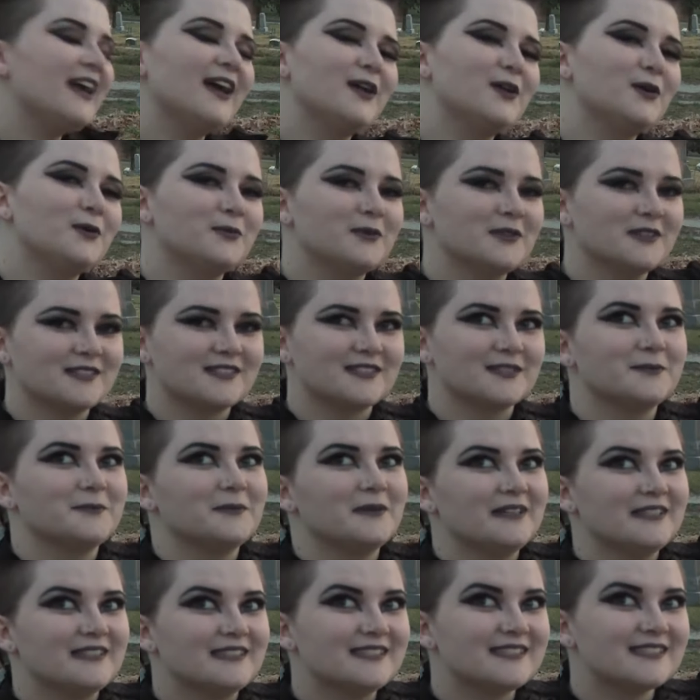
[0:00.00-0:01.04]
Anna Wilson
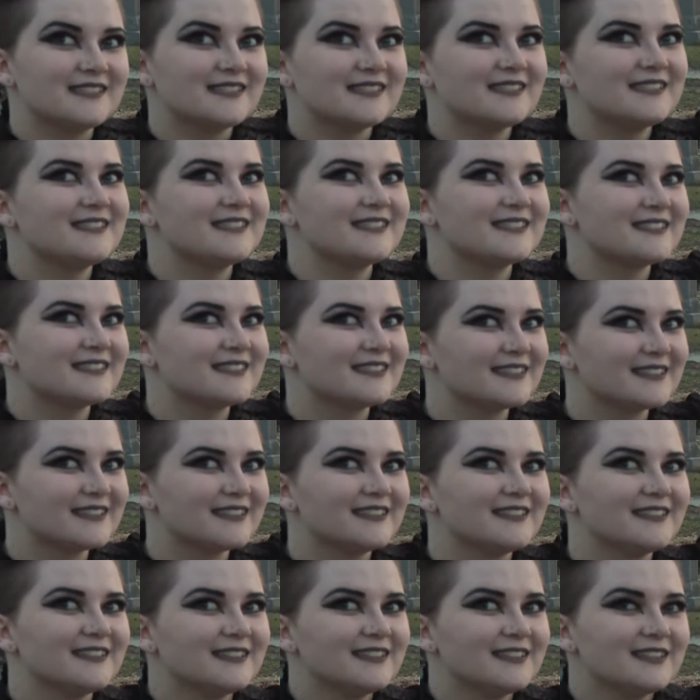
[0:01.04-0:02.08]
wins,
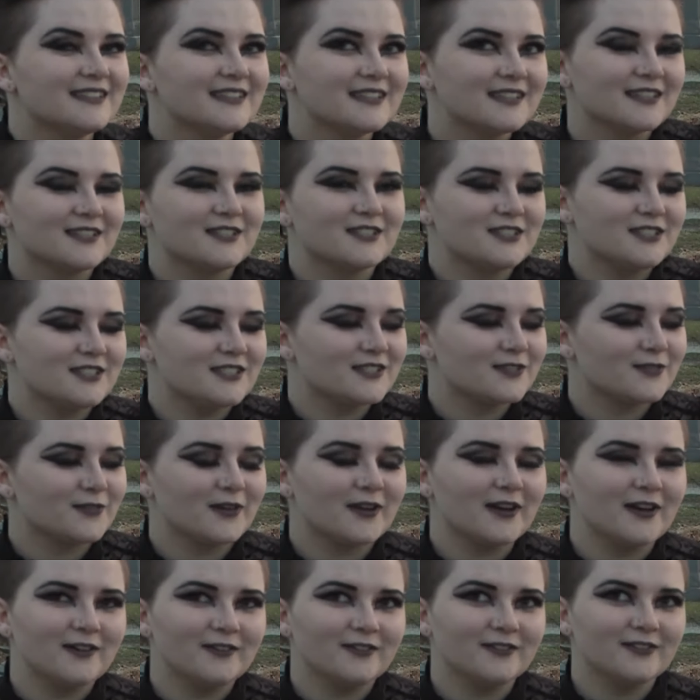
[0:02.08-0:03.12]
because she is
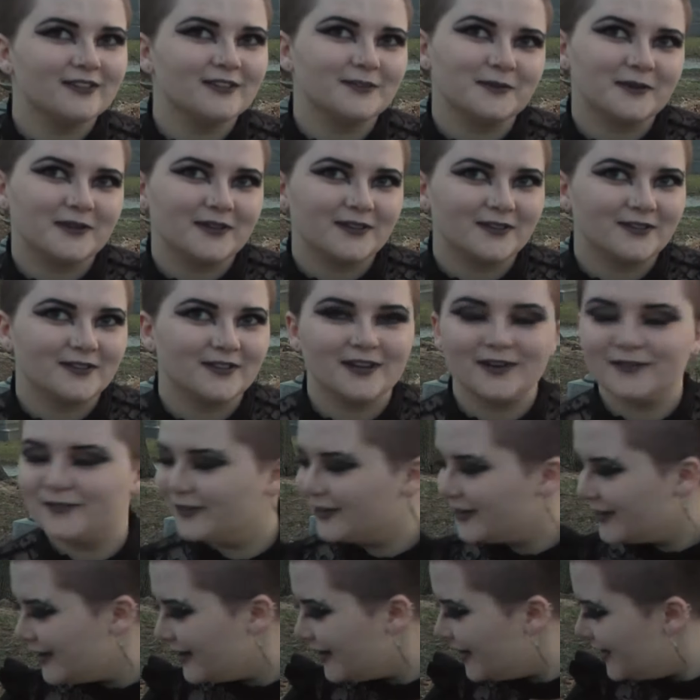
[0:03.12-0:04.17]
forever with her lover